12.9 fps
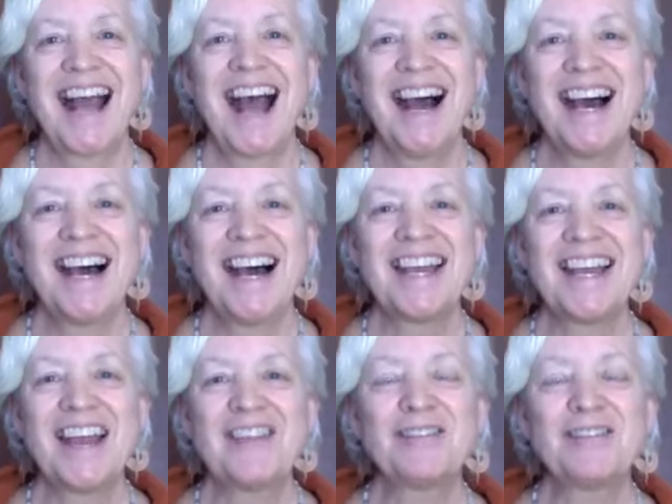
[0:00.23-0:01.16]
Hi,
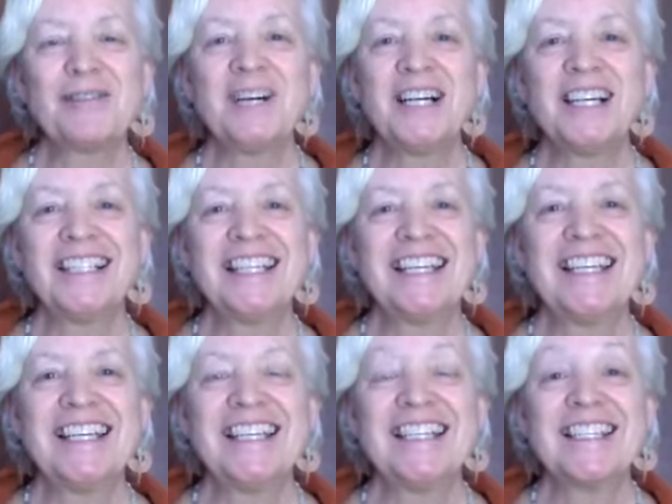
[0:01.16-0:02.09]
everyone.
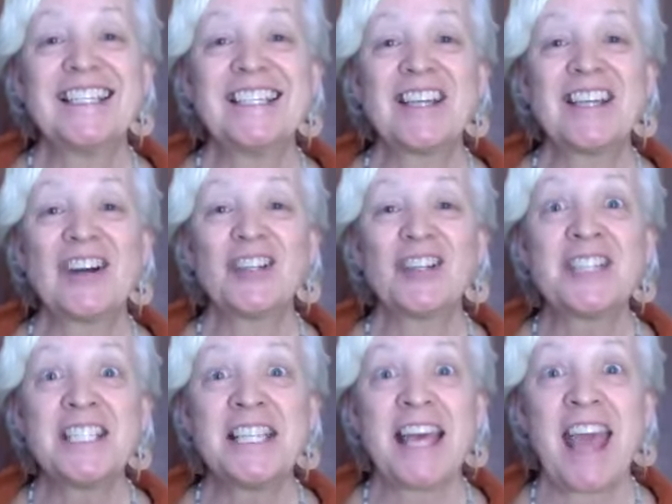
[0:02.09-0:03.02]
It is
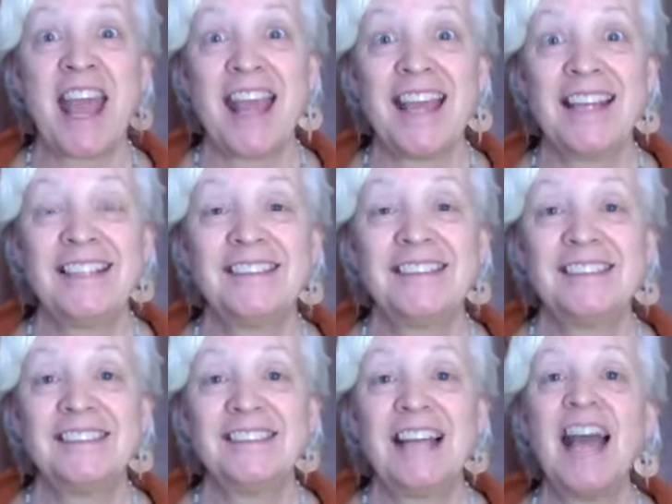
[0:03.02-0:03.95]
Earth Day
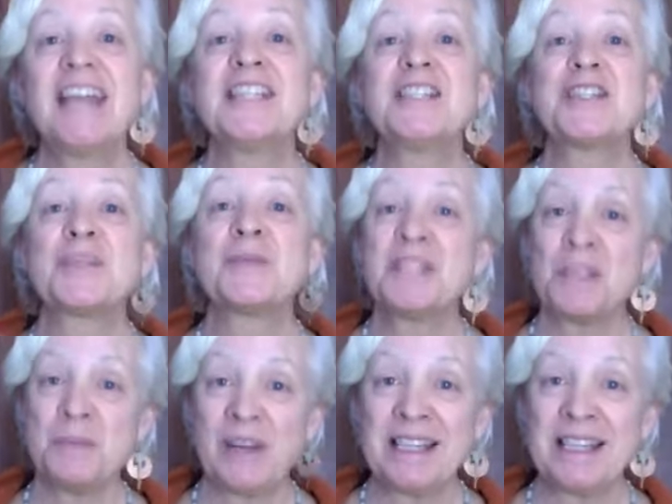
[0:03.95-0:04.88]
and it's
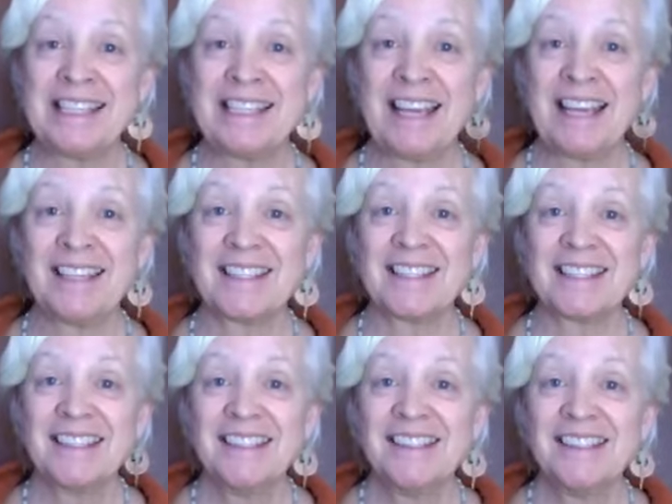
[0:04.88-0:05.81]
Wisdom
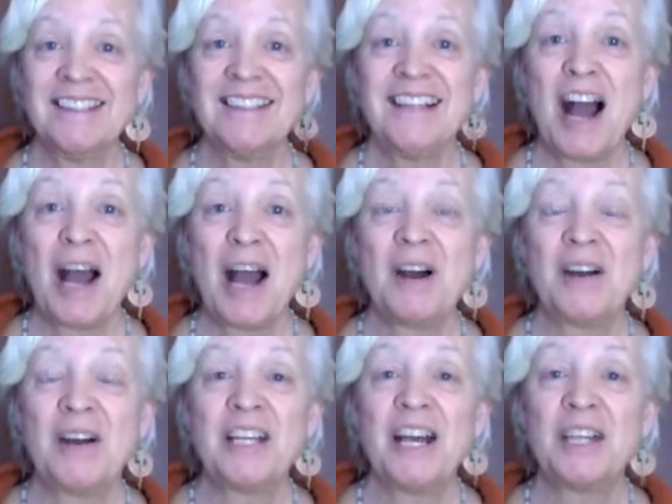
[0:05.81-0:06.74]
Wednesdays. I'm
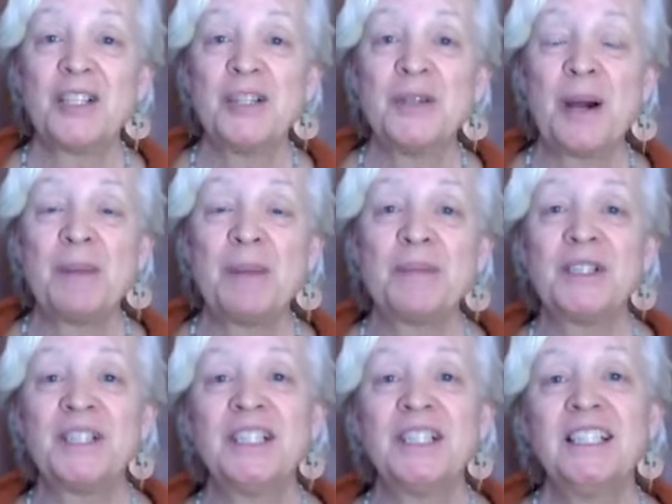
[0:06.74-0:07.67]
Ariana
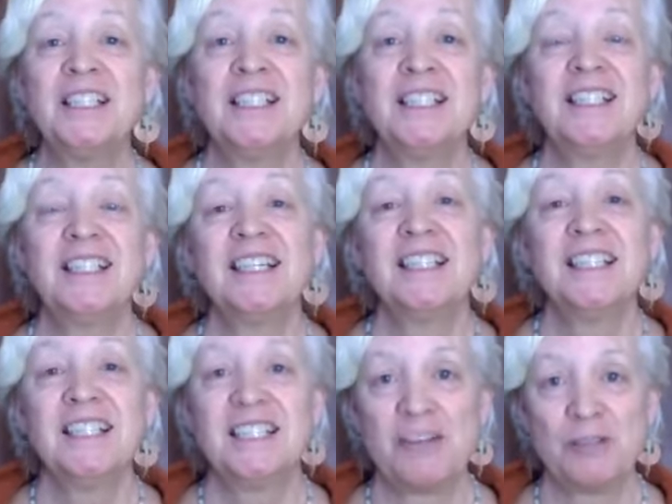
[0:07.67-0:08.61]
Newcomer,
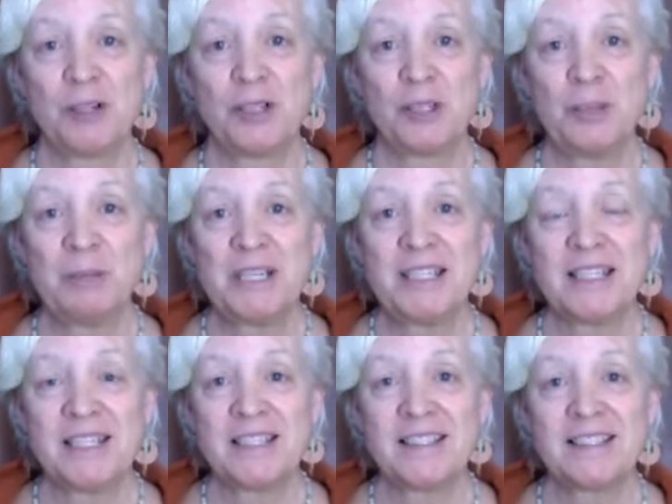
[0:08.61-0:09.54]
Dove Oracle
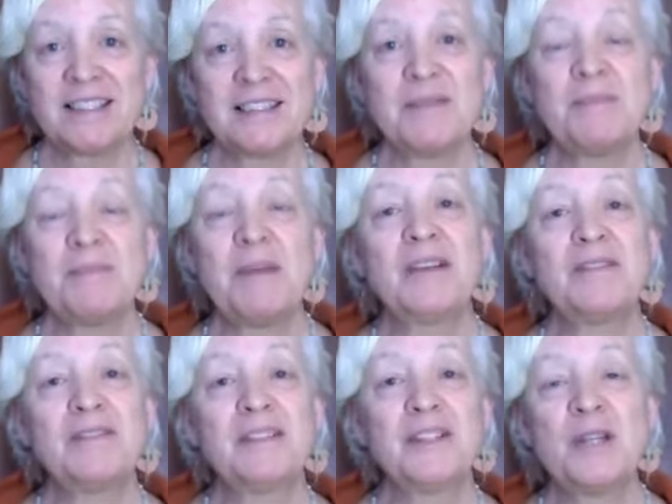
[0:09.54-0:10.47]
Priestess,
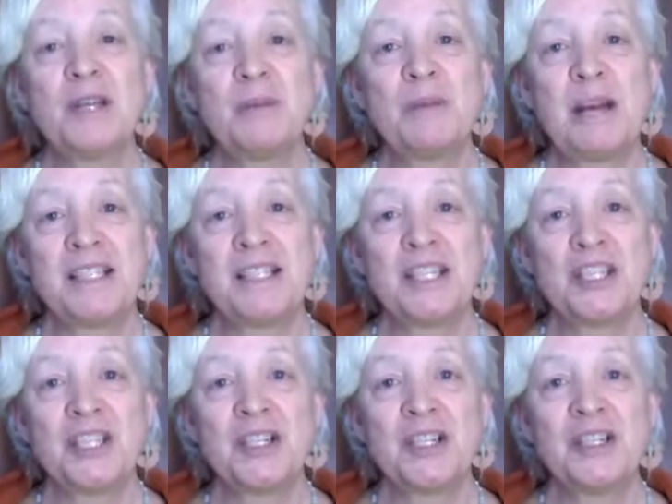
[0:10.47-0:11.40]
Biofield Tuning
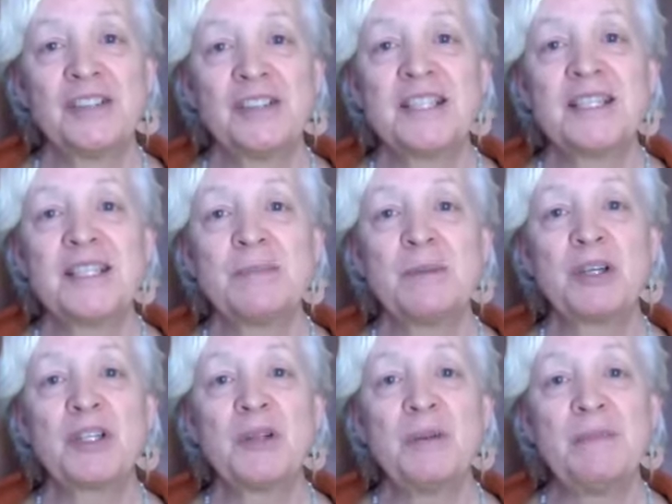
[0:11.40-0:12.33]
Practitioner, and
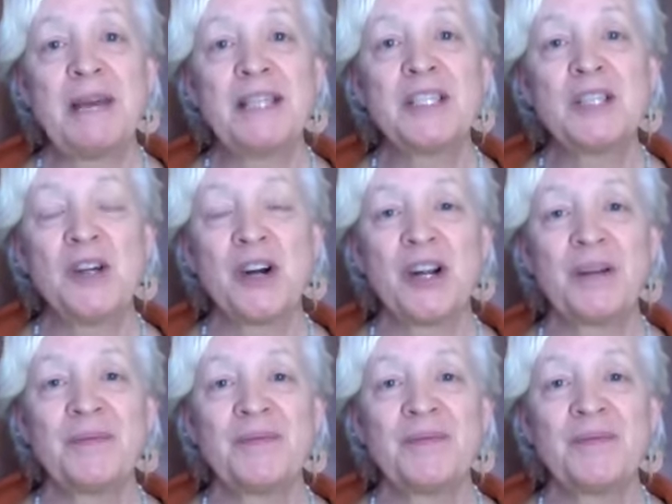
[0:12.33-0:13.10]
Spiritual Mentor.